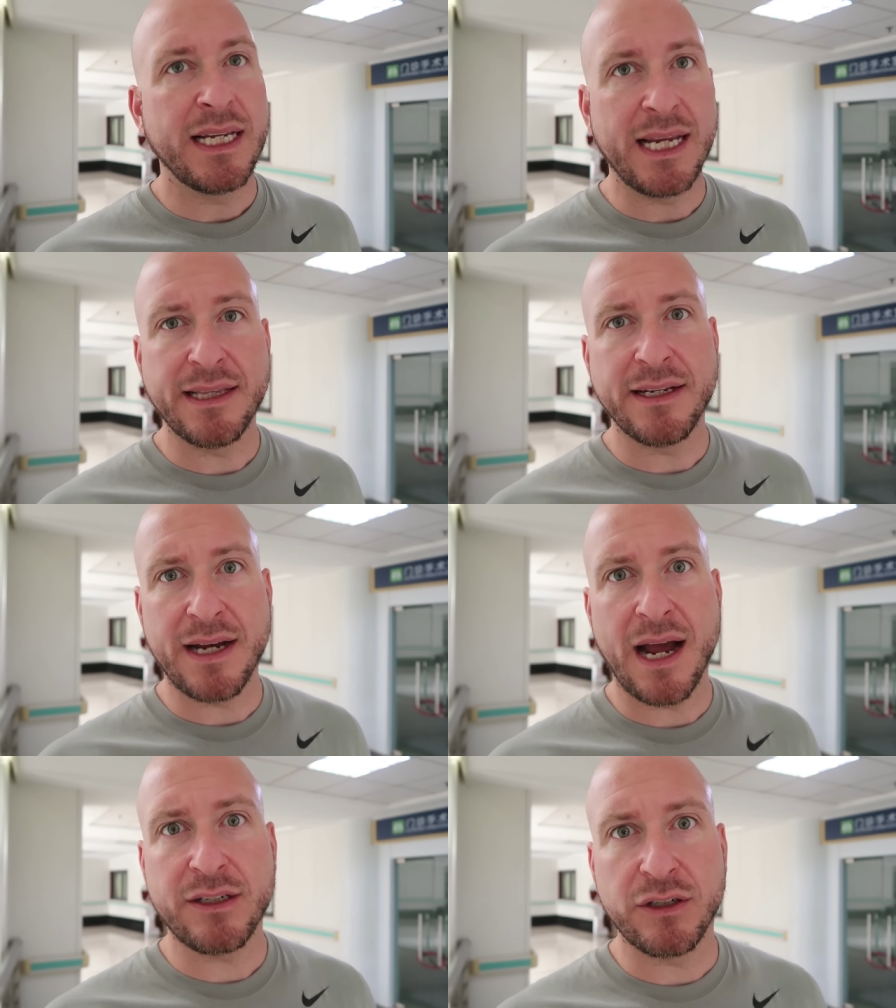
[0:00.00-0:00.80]
in the
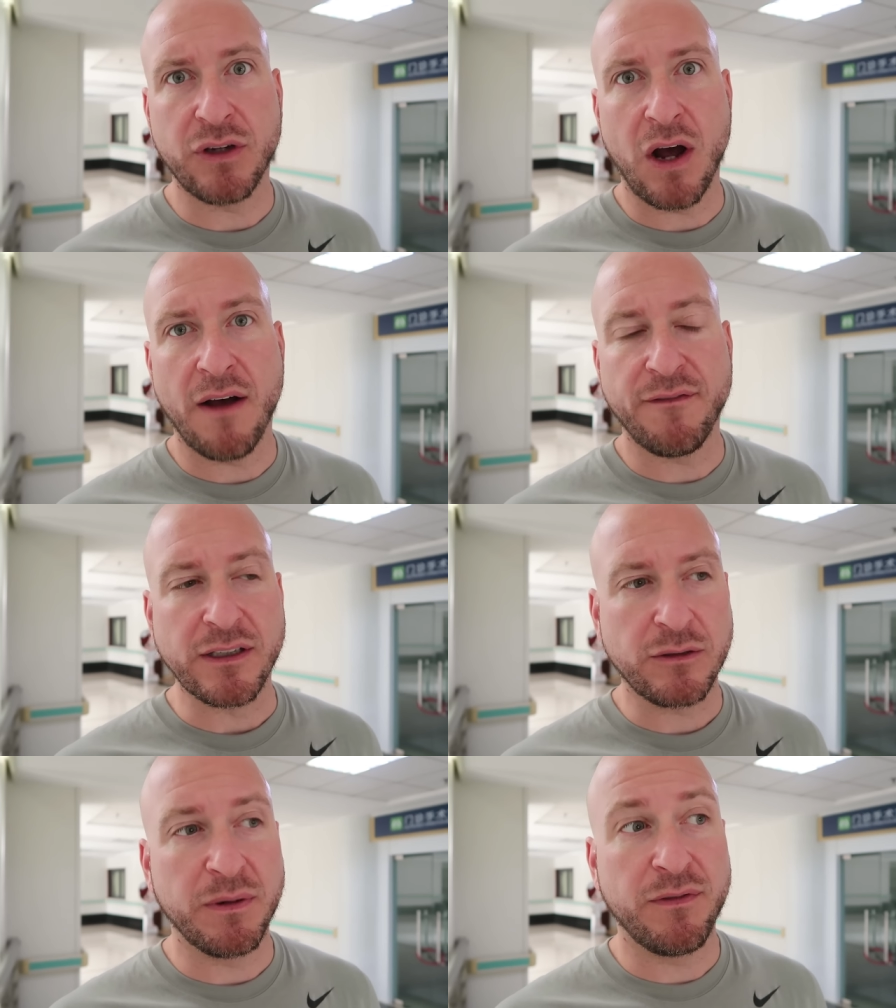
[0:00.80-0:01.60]
doctor's
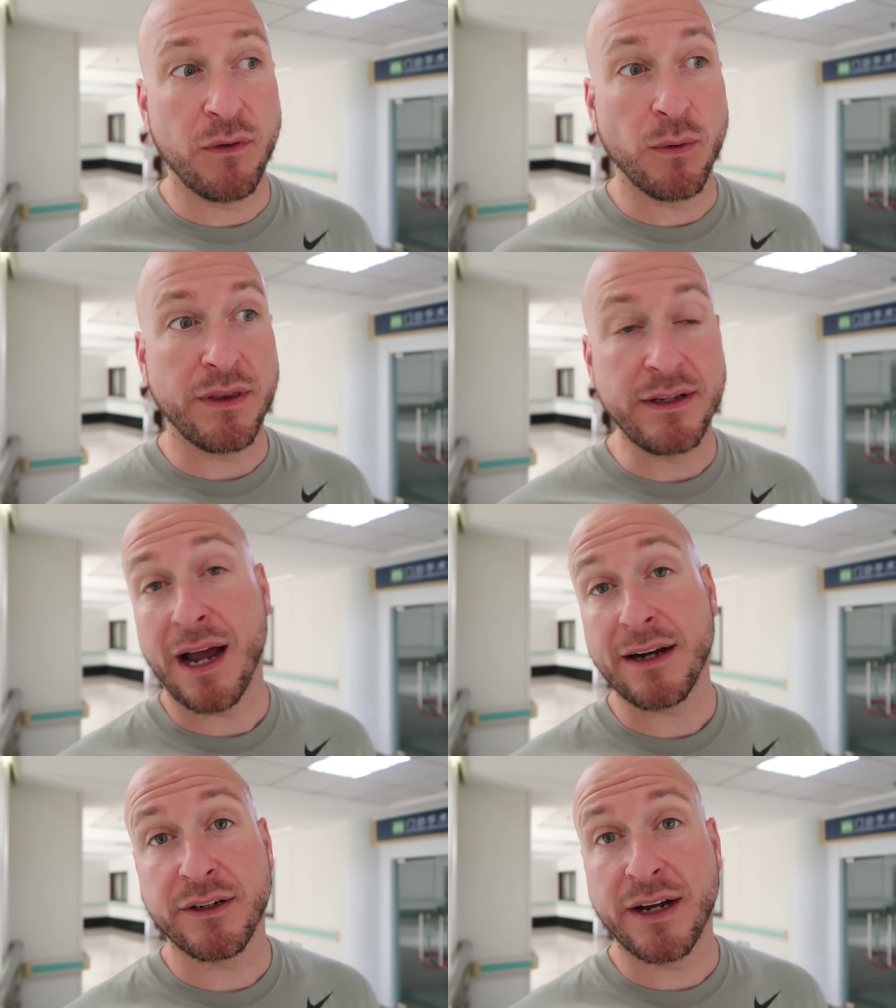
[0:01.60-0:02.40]
office before the
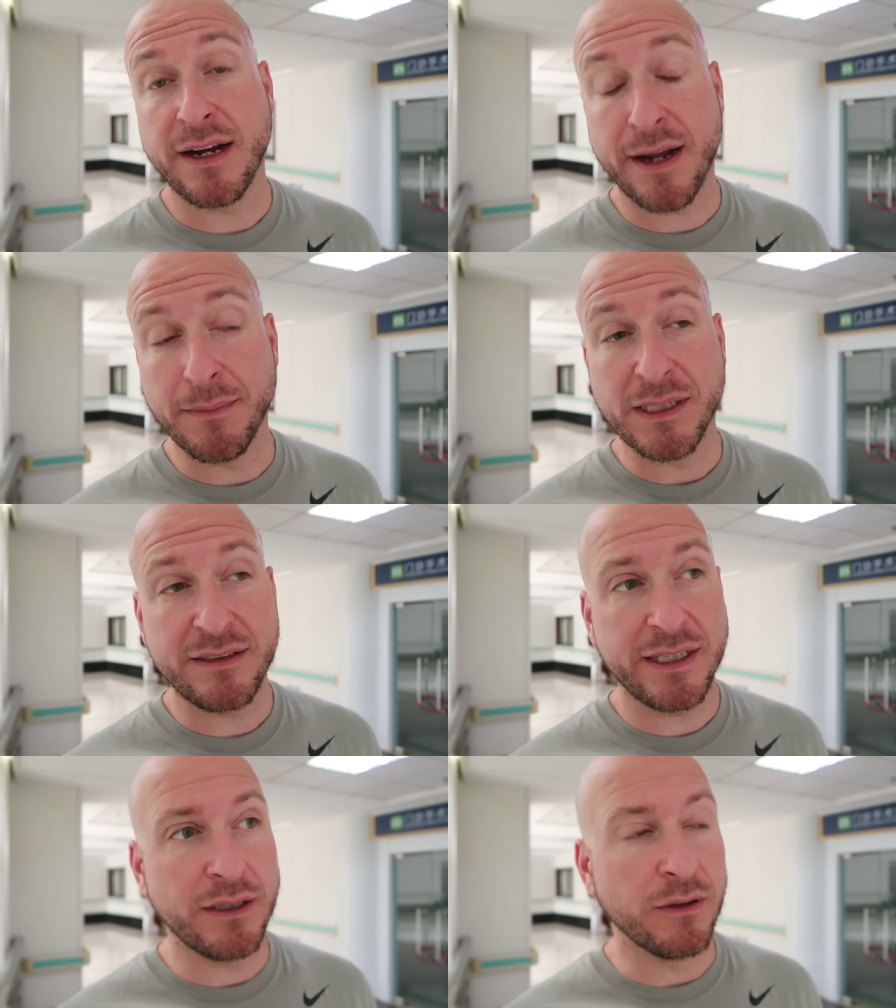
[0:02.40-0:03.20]
doctor can come and
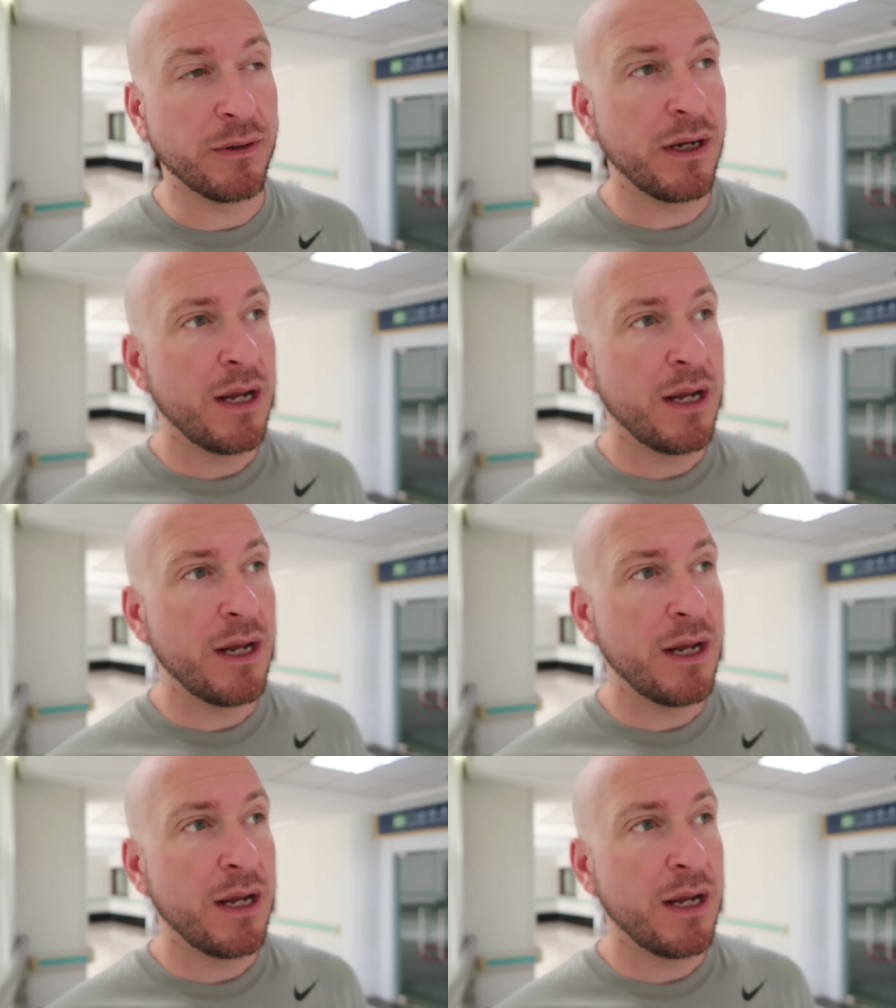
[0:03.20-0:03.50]
see you.